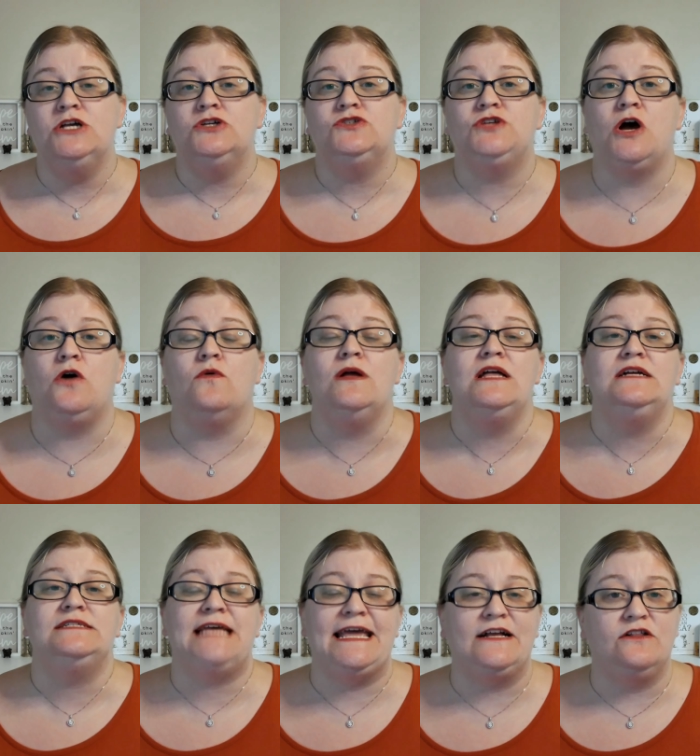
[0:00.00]
So
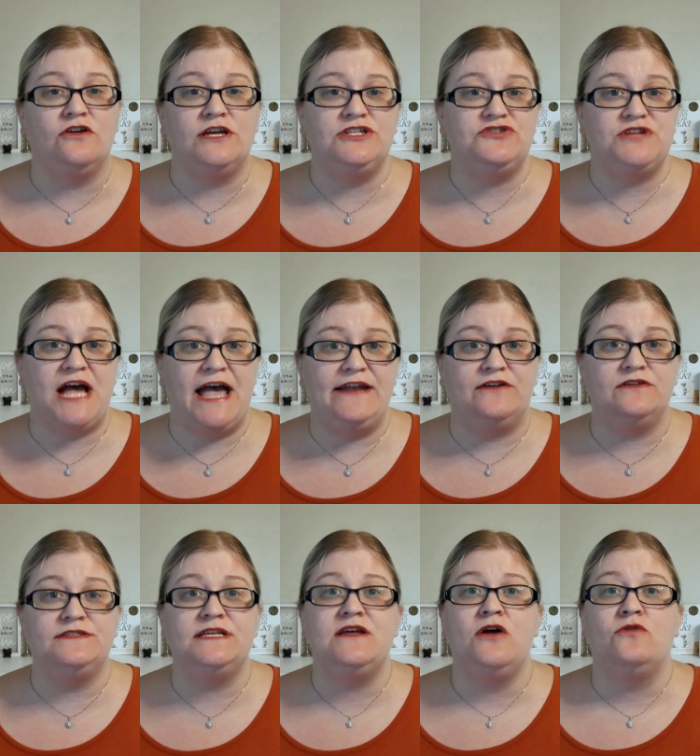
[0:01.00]
take a look at your
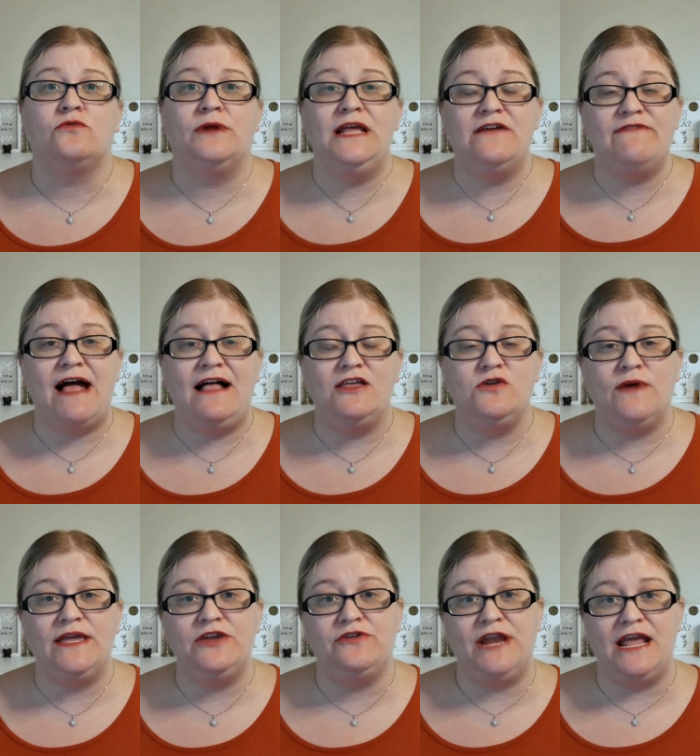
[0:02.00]
titles,
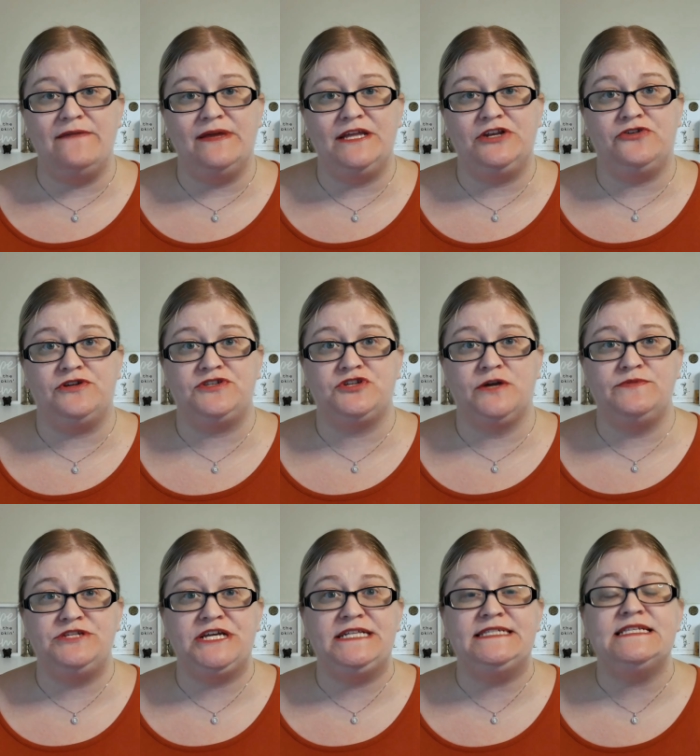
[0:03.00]
reevaluate your naming and your
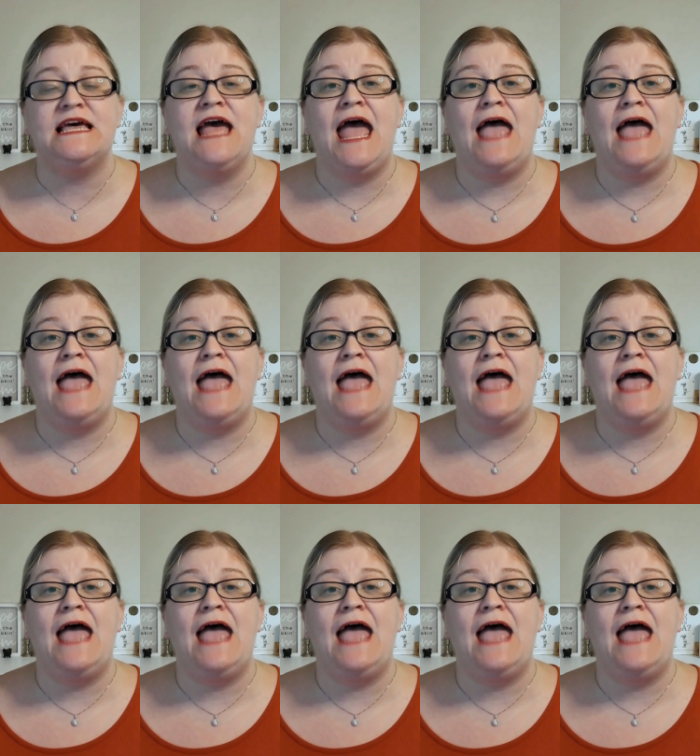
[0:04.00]
descriptions,